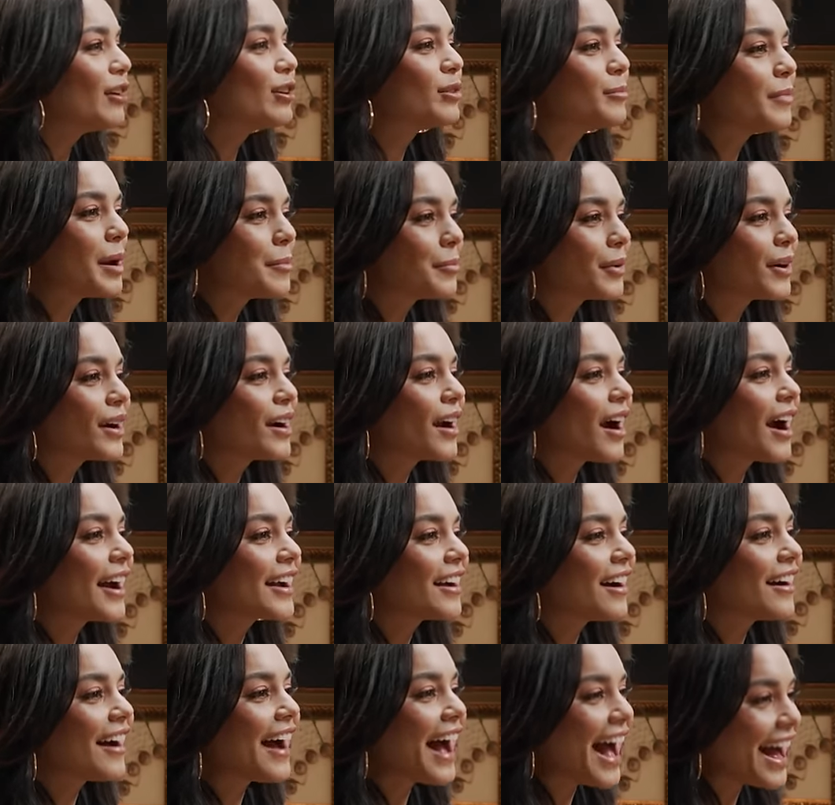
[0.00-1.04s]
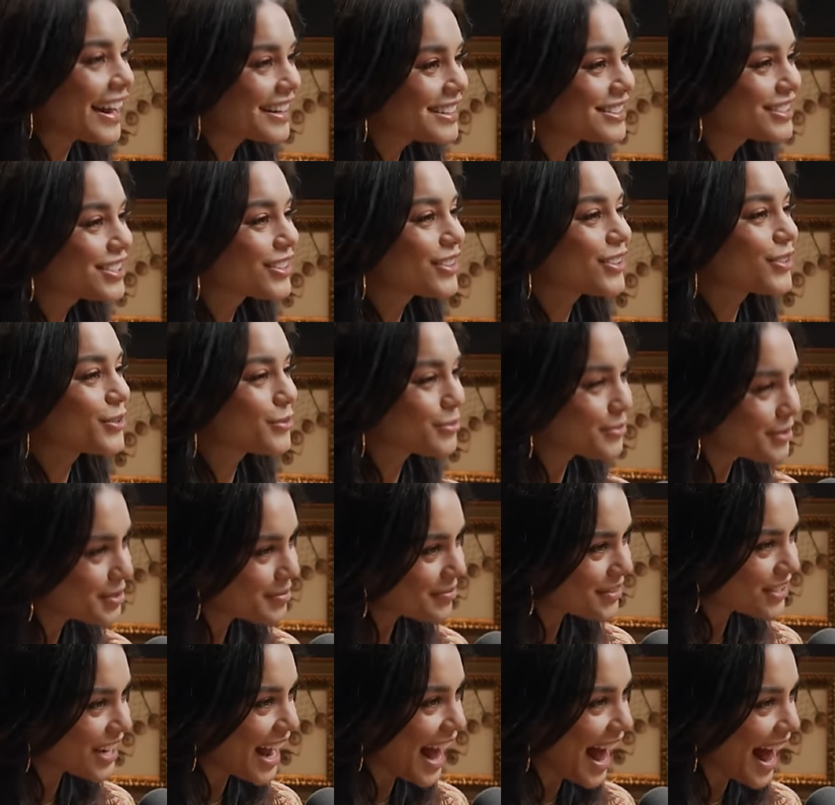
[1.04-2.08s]
I remember I got added to the
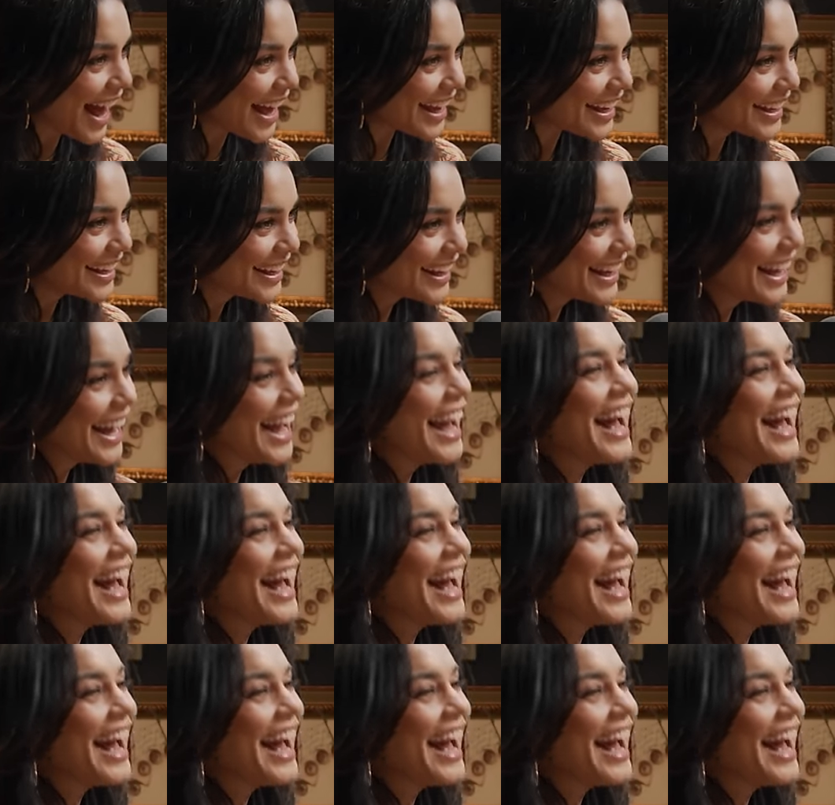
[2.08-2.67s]
group chat,